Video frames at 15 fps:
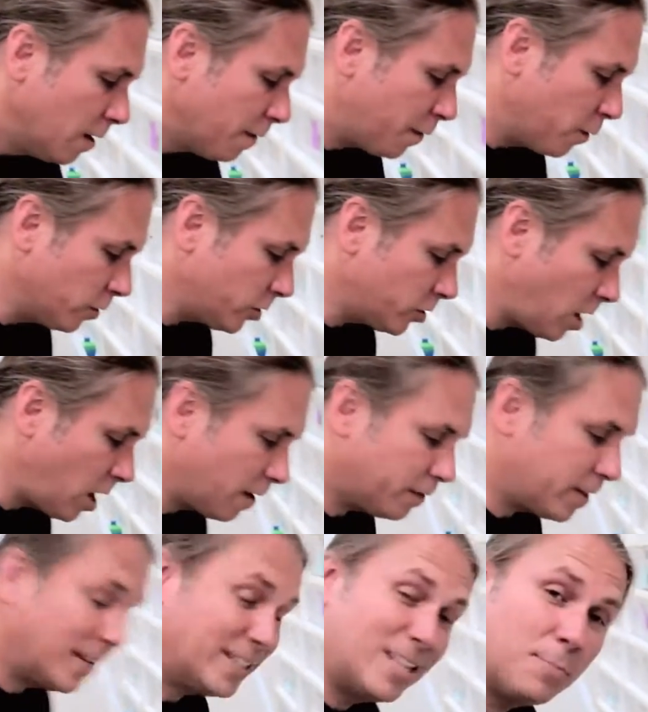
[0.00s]
First
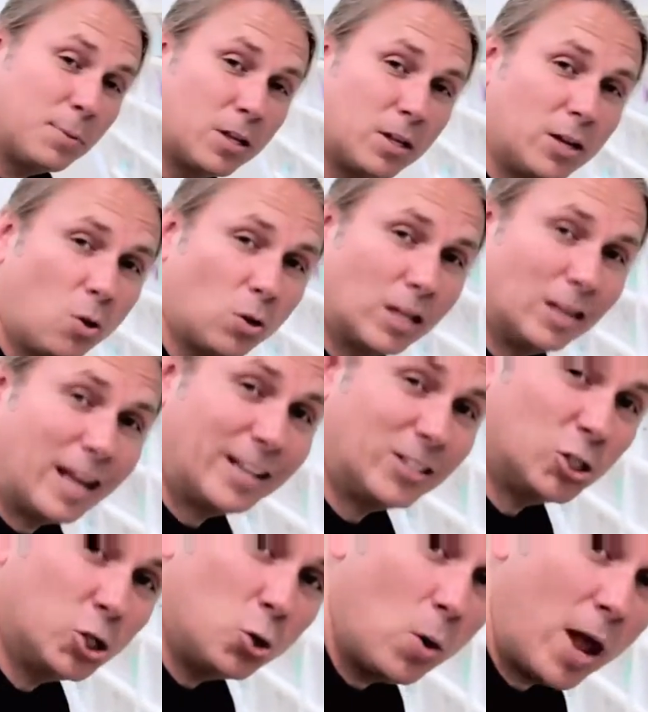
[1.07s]
off, they typically only lay
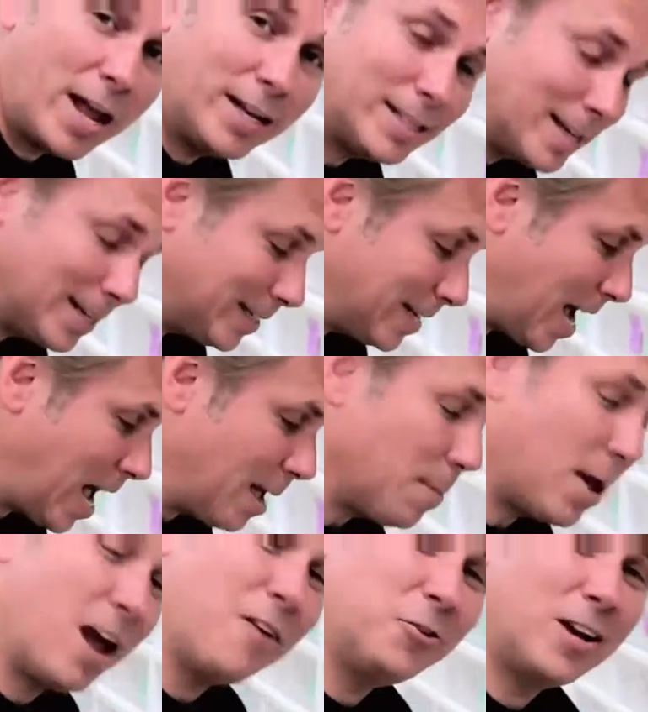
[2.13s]
2 eggs at a time.
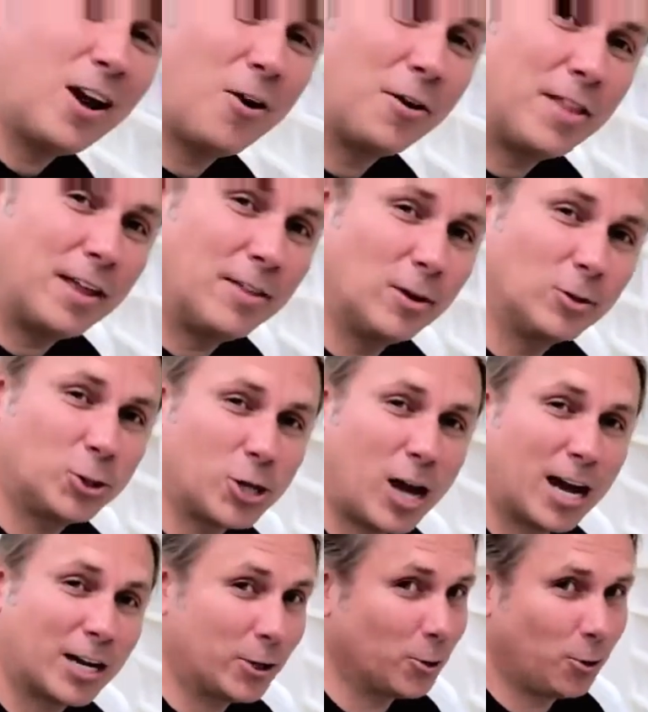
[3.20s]
Every now and then they'll
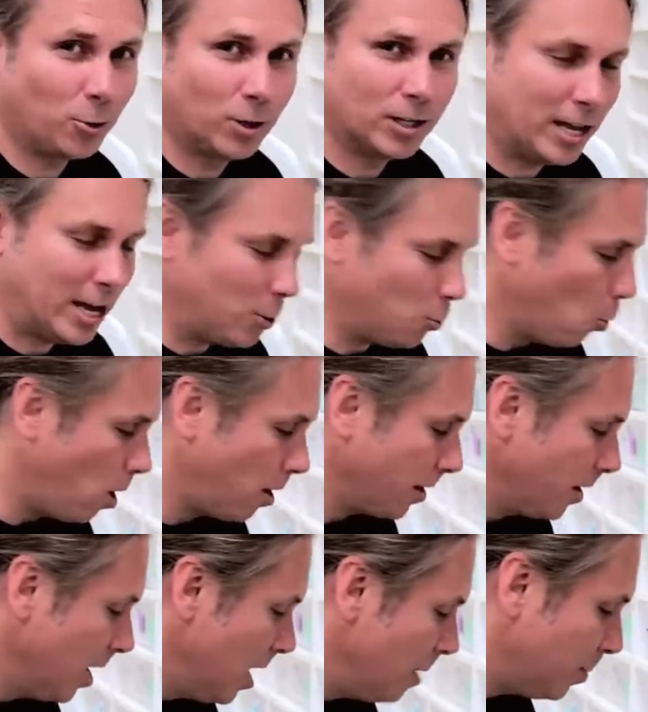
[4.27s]
shock you and only lay 1,
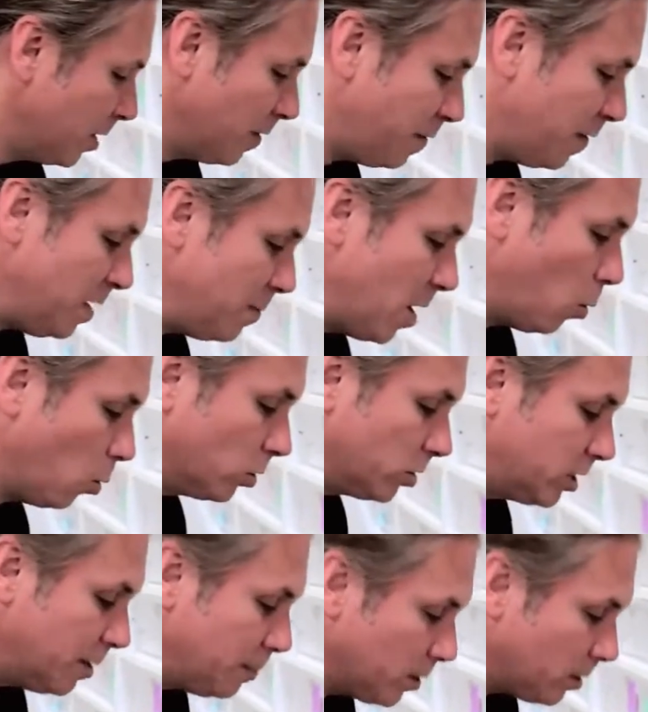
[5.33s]
but a female will
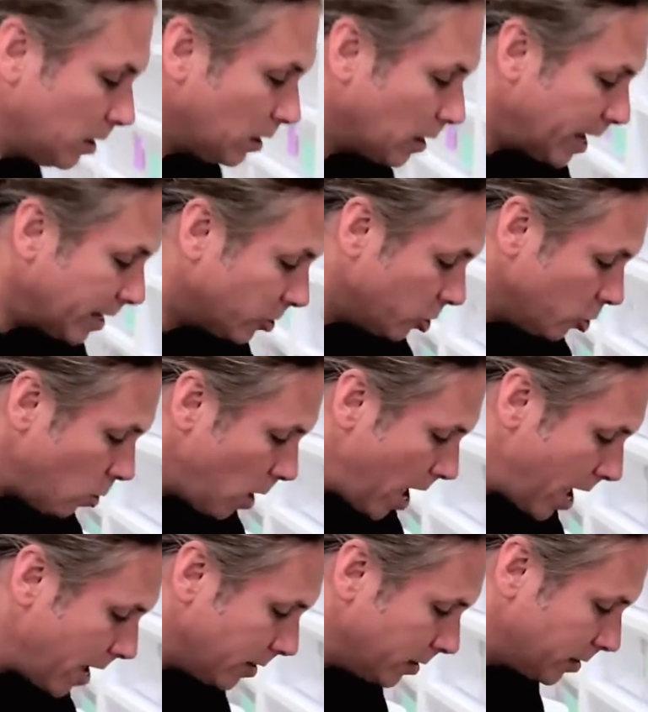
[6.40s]
typically lay 2
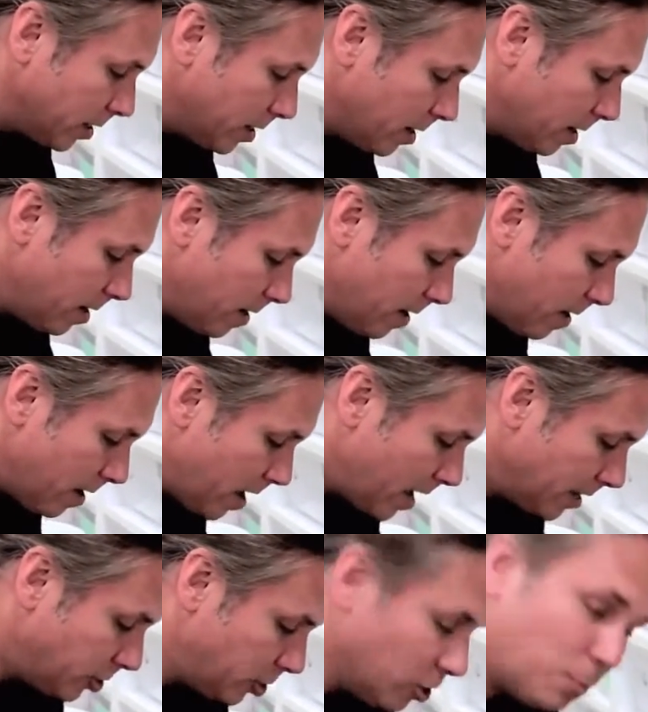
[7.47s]
eggs,
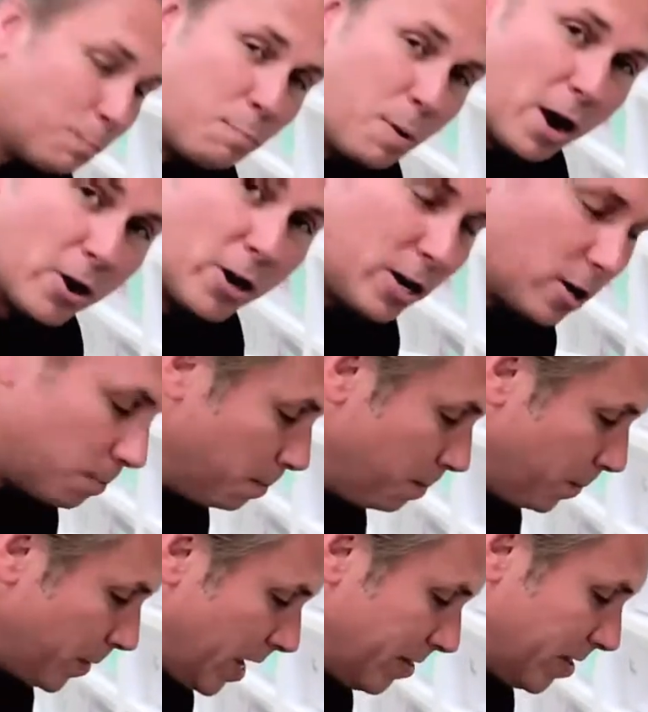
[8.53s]
and she'll bury them
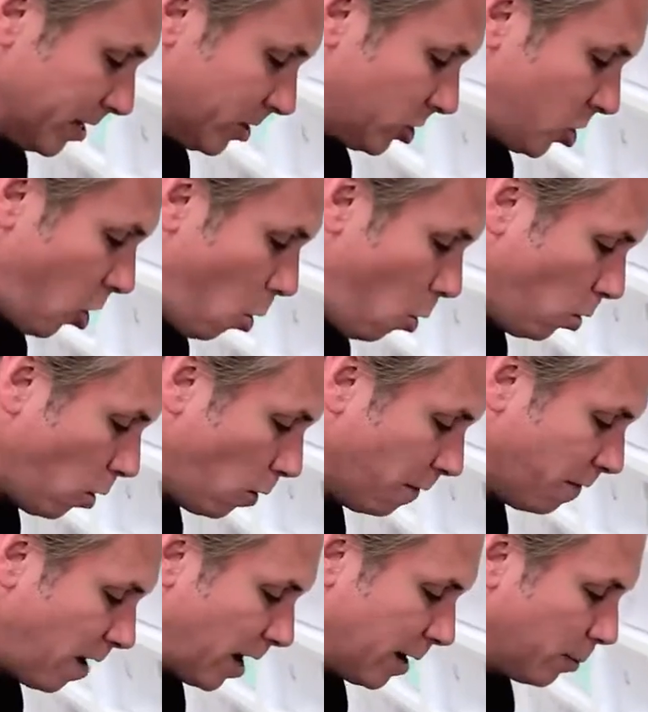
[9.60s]
in this cocoa
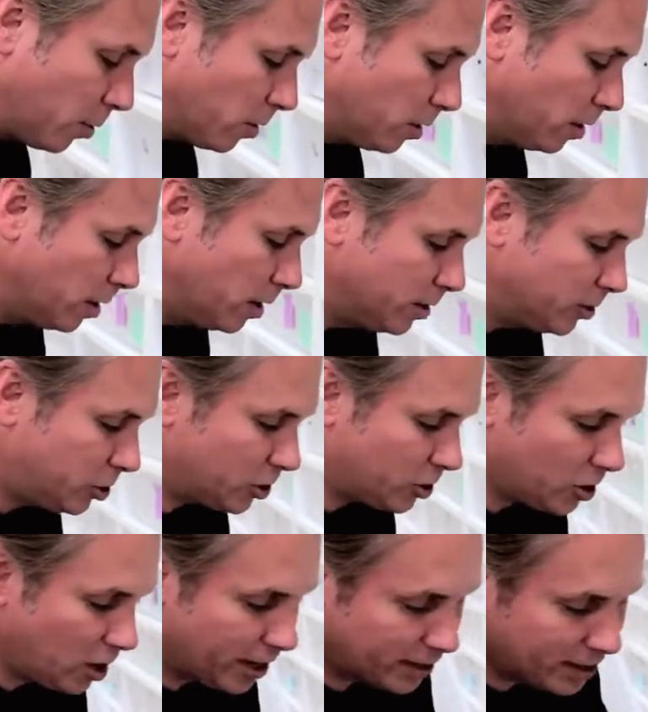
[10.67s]
fiber
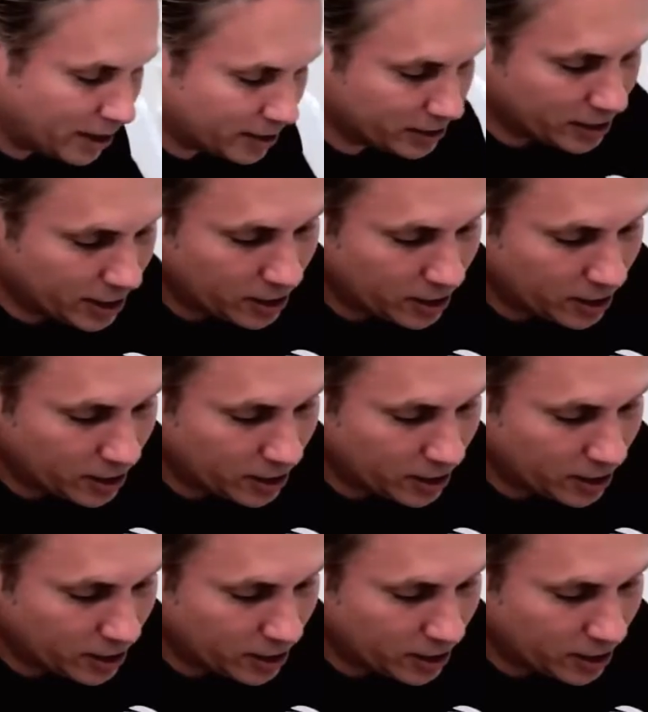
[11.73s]
just like this.